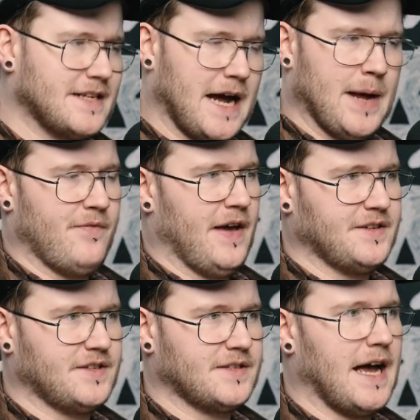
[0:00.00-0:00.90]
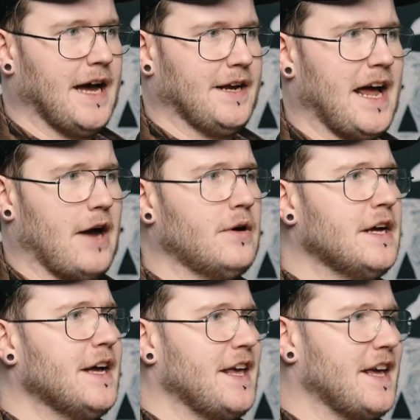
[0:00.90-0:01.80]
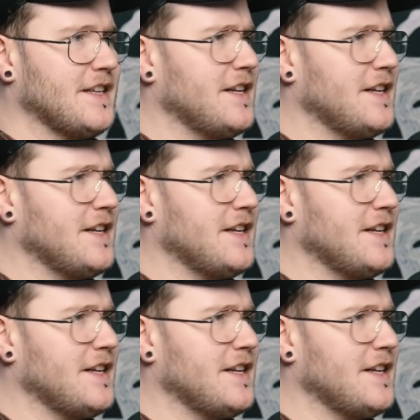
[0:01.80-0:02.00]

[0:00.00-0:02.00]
typeface design. Now, you can